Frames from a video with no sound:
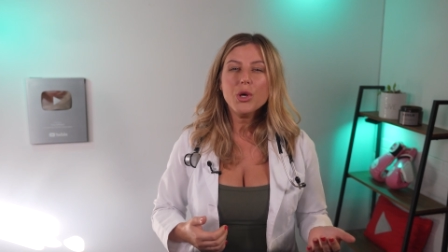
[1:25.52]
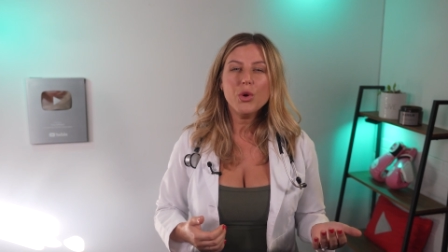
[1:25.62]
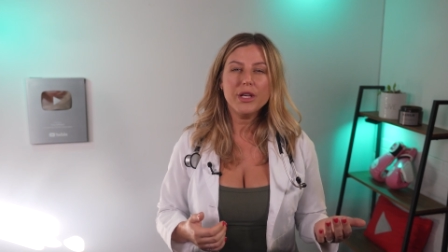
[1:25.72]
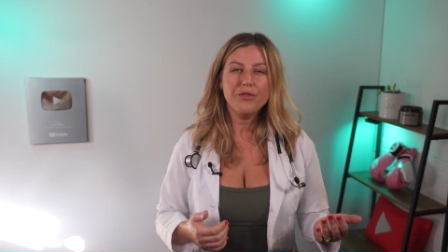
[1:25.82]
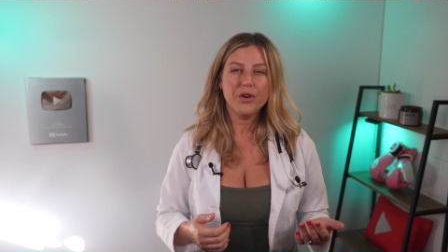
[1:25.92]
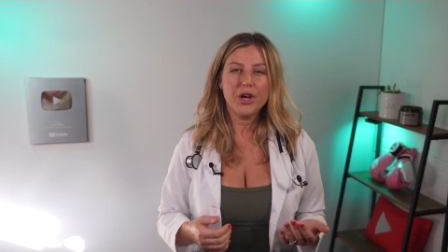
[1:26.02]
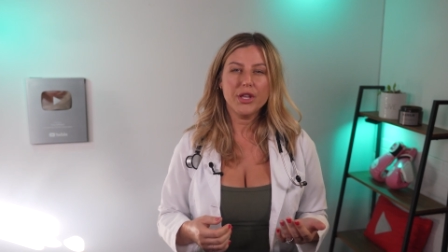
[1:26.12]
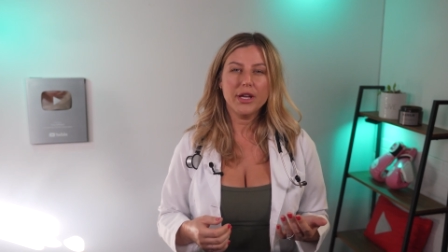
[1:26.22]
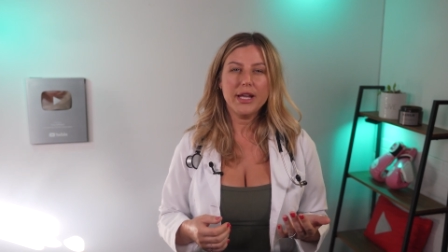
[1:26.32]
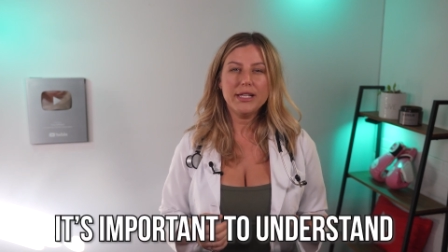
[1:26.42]
we go any
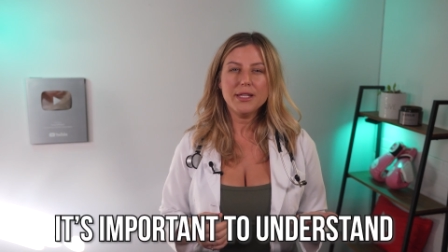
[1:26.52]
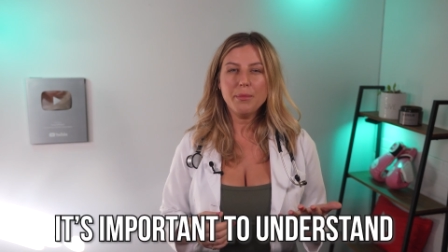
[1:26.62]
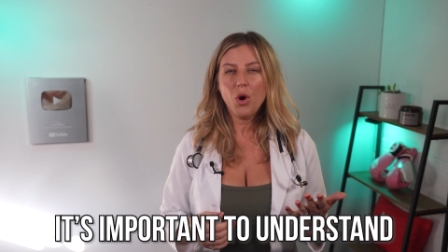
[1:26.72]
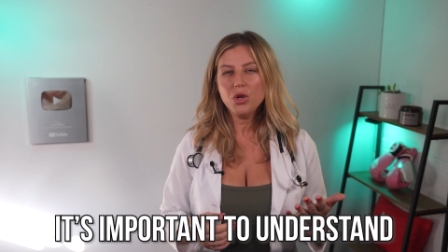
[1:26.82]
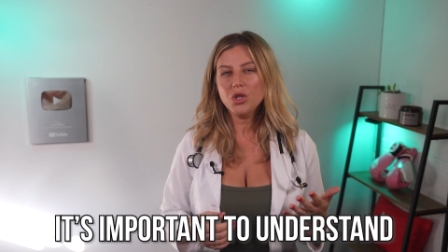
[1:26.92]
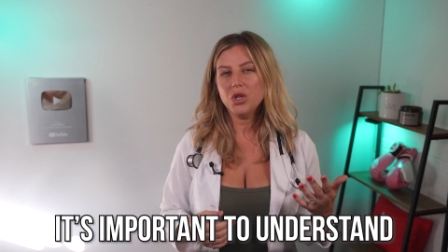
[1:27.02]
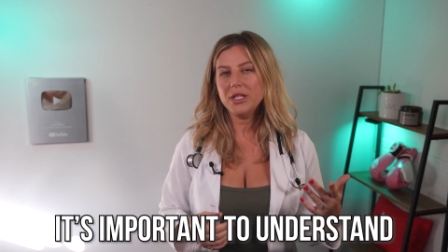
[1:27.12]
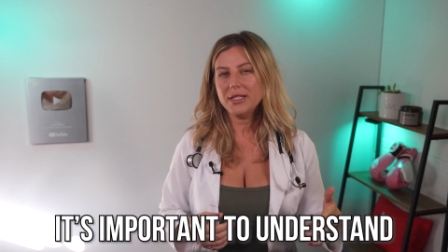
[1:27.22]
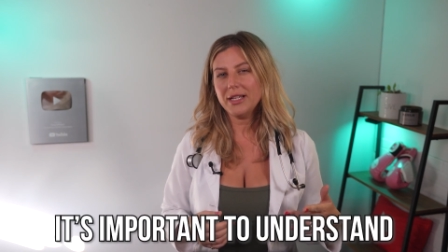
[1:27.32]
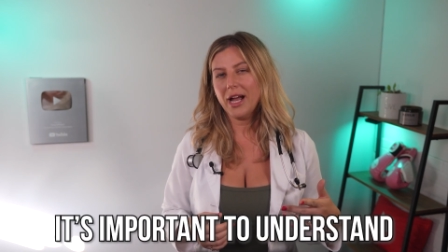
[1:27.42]
further, it's important to
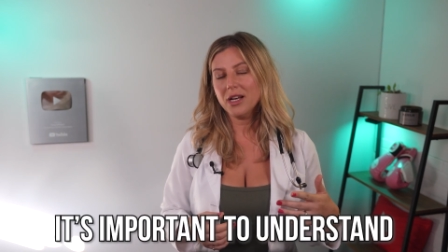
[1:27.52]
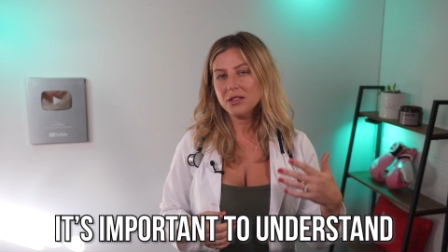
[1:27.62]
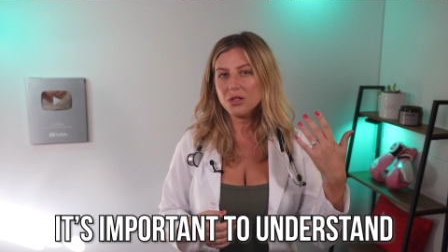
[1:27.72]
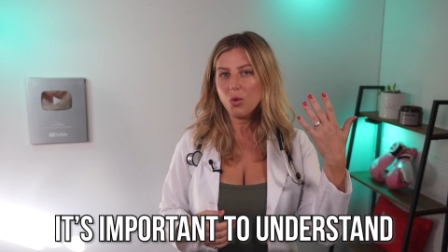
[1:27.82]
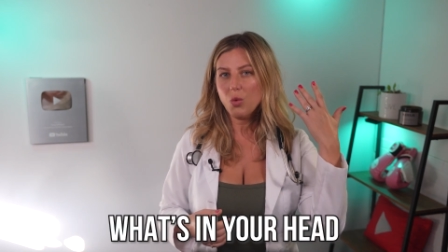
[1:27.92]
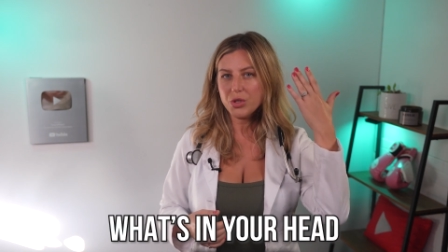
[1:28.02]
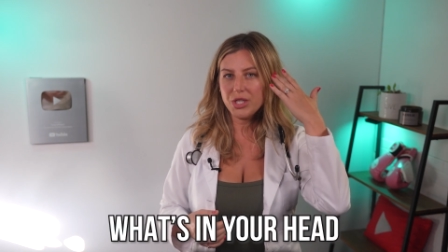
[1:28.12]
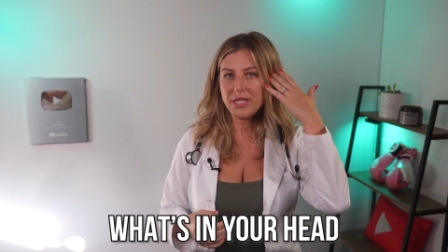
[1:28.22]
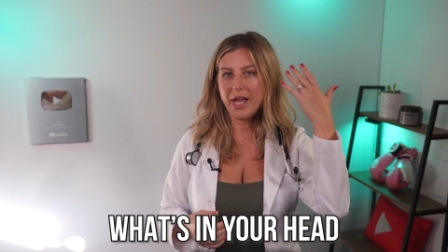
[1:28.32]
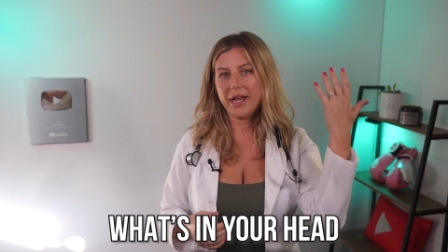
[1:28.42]
understand what's
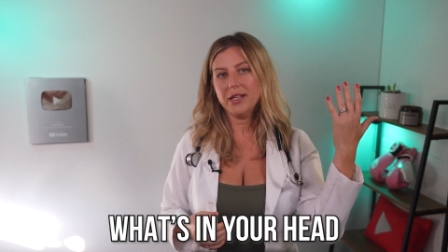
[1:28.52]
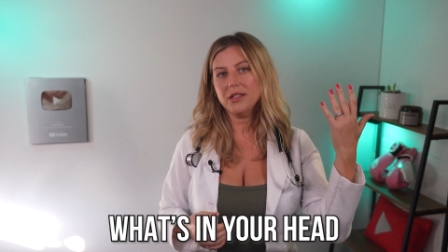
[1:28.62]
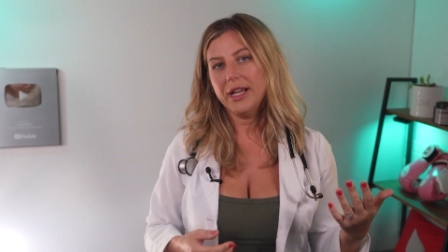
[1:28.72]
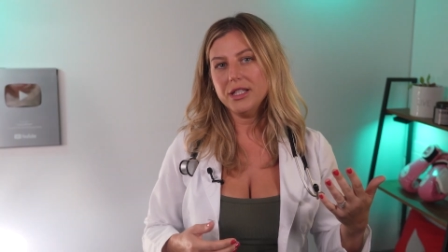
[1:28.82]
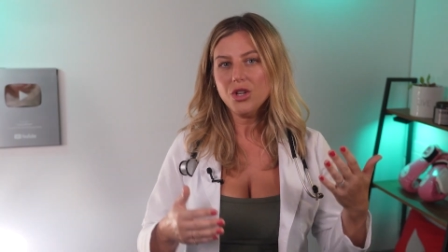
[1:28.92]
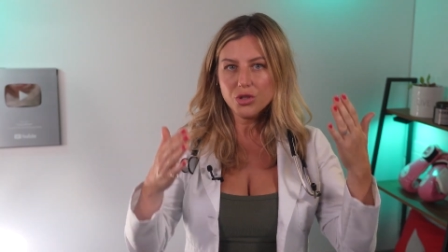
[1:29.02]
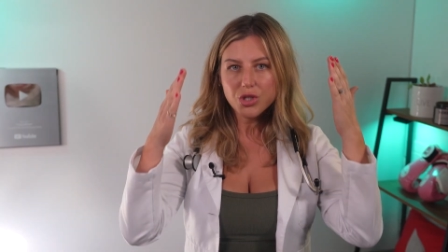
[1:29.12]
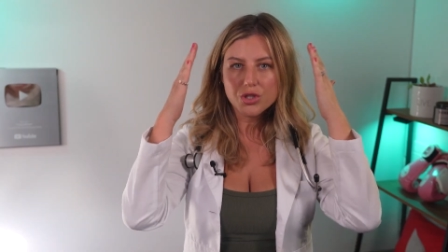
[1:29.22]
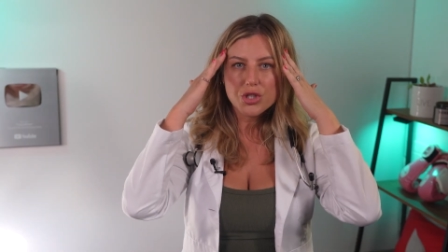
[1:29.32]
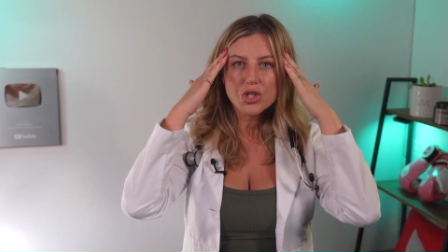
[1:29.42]
in your head. It's not
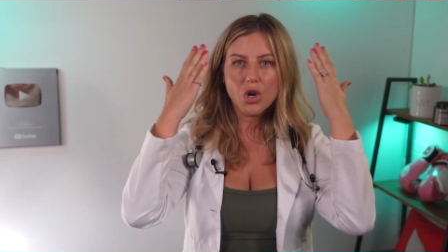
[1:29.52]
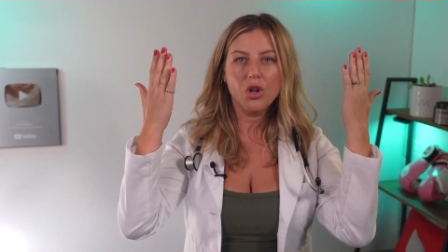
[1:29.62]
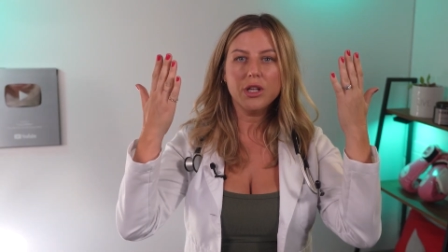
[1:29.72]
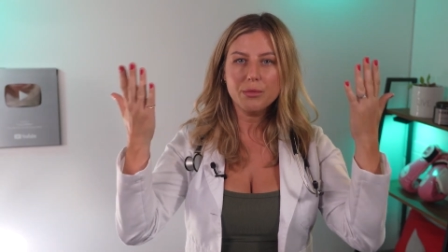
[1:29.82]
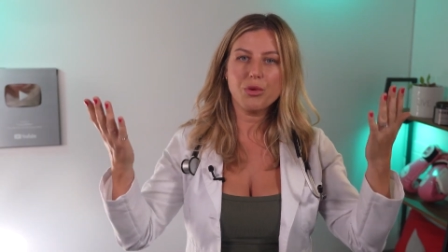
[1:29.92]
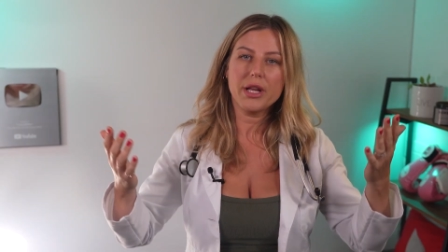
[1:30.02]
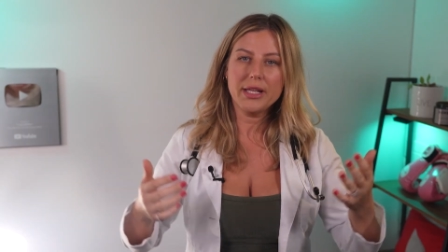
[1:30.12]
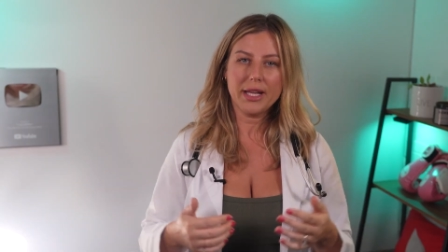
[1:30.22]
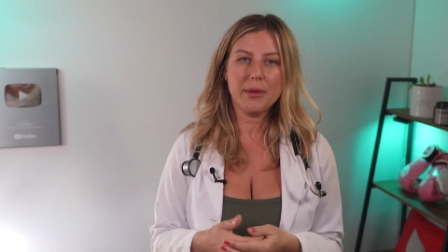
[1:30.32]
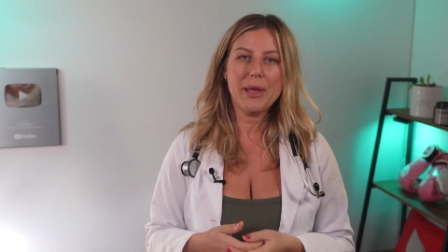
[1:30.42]
just a skull and brain
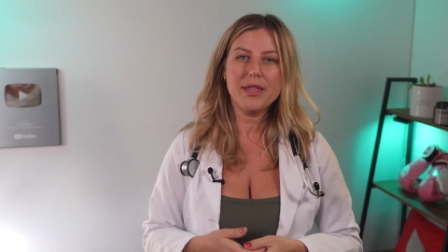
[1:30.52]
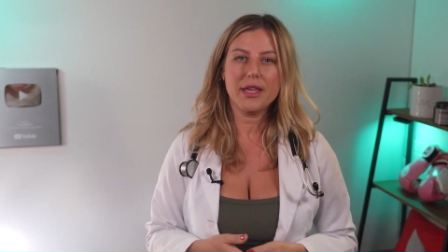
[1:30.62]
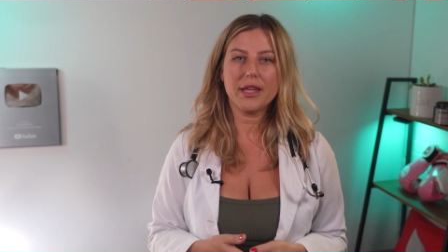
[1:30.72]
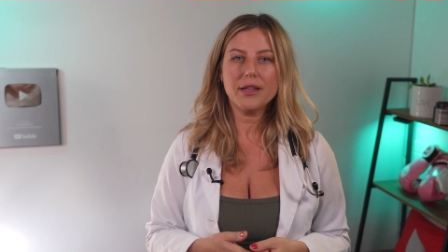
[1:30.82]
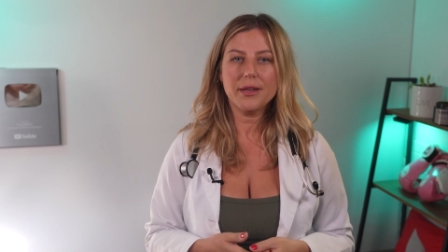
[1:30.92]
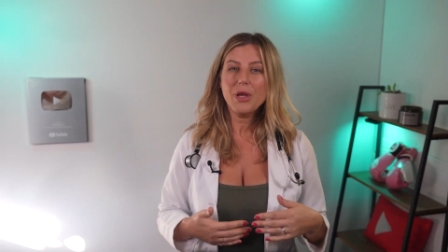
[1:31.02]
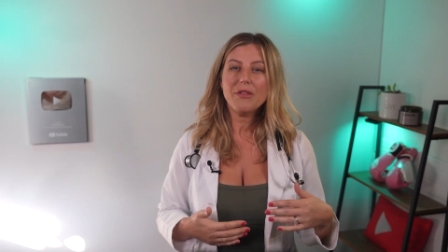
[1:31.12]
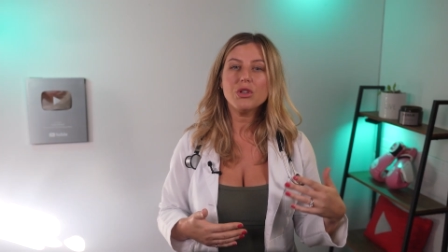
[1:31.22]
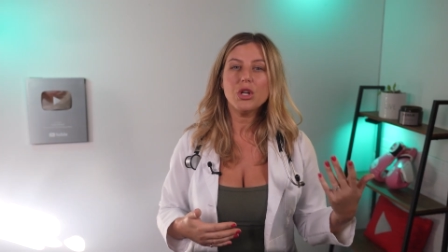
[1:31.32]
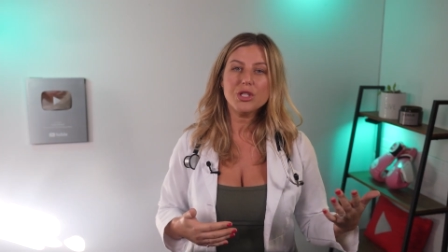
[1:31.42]
that you may think. We
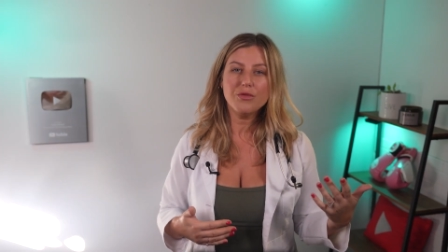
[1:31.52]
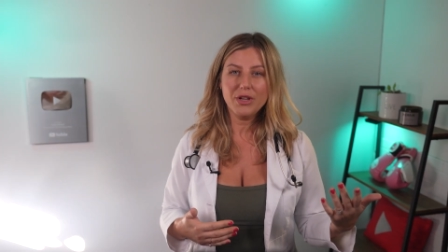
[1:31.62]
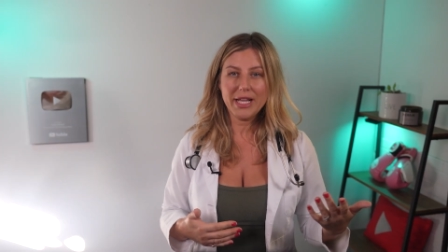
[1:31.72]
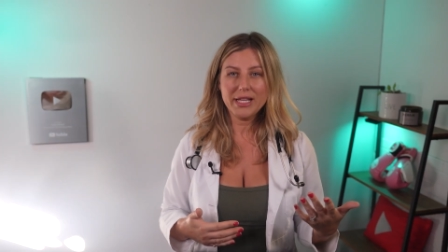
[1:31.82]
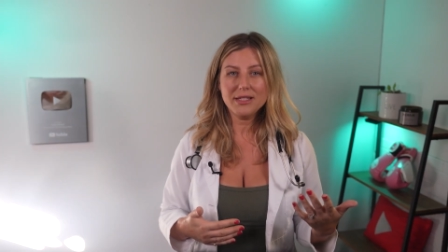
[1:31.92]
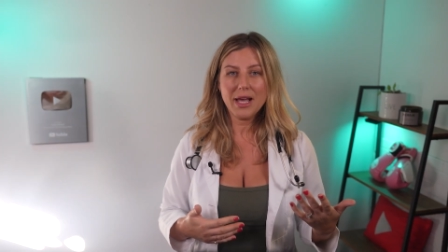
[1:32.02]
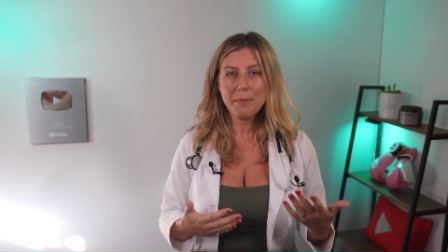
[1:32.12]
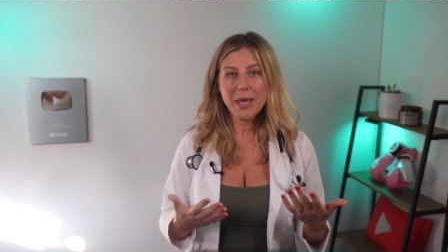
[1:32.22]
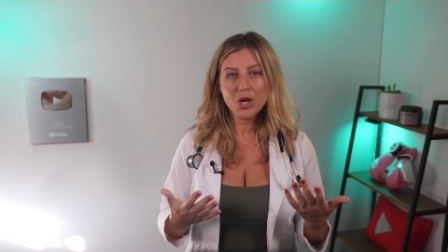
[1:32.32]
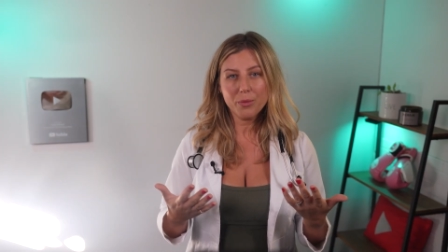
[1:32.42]
have lots of layers that
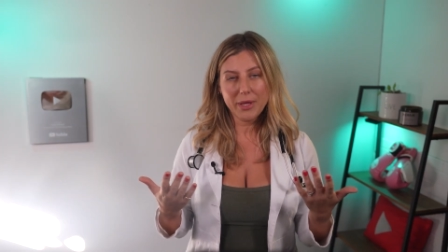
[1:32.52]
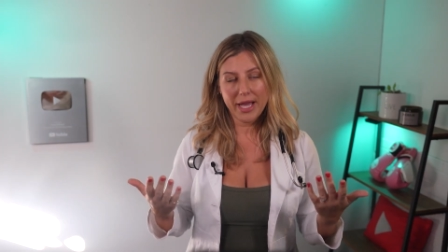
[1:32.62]
make up the